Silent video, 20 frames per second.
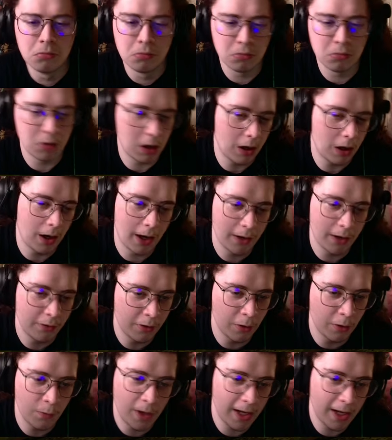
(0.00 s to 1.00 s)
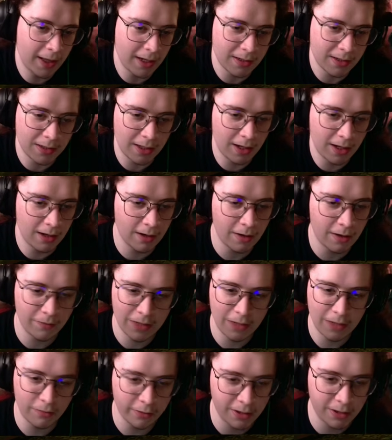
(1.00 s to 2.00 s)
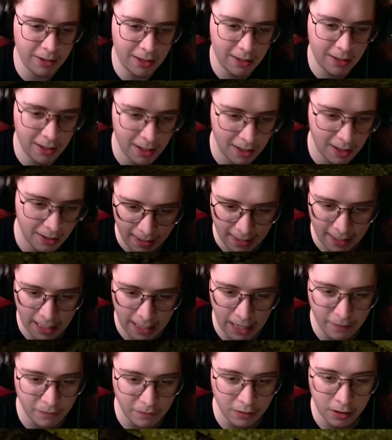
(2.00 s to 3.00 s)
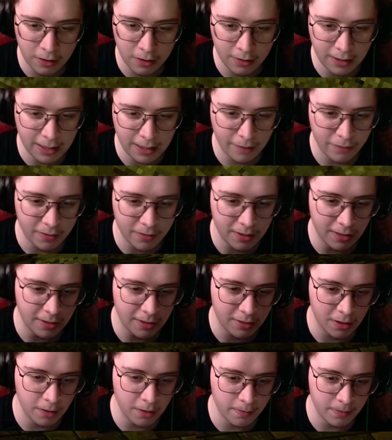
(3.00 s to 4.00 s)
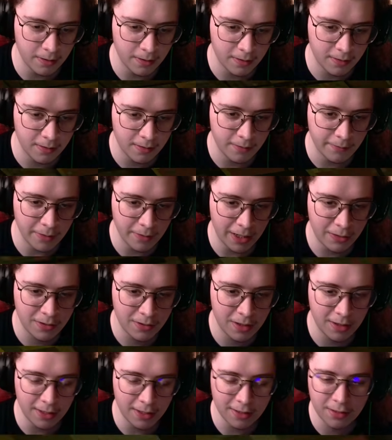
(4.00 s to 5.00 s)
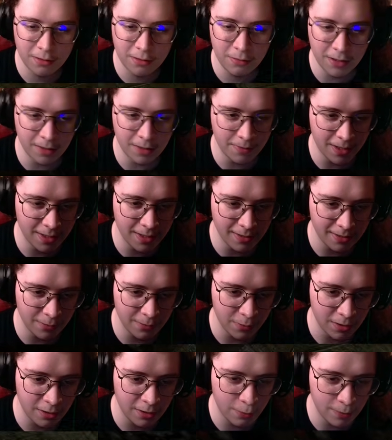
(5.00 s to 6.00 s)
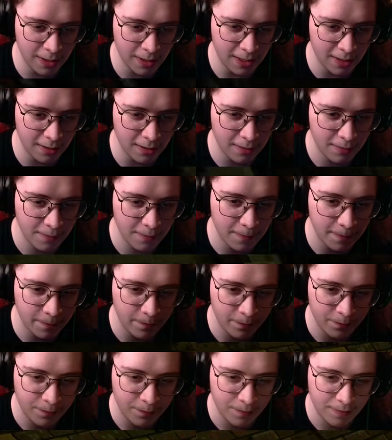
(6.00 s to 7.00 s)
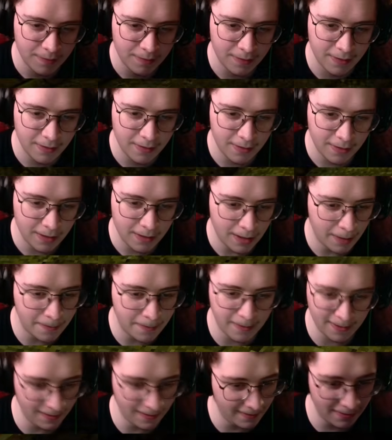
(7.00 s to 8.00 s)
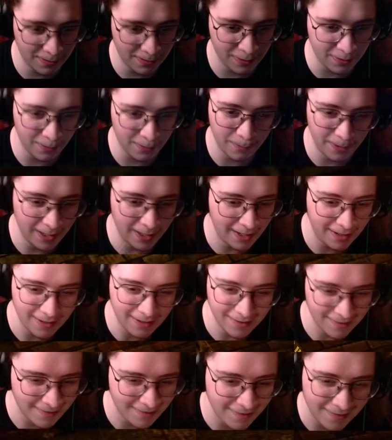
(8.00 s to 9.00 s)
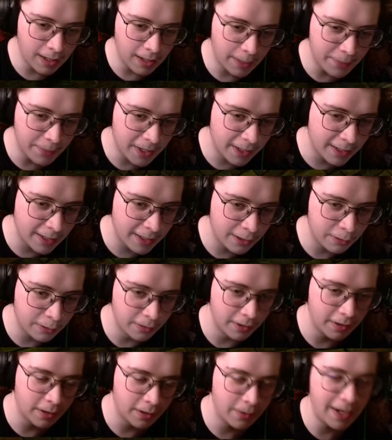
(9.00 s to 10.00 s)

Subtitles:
I don't know why that's there. I've never seen that. I've literally never seen this open. But I was going to exclude it because there was no way in. Apparently there's a way in. I'm not going to include it though.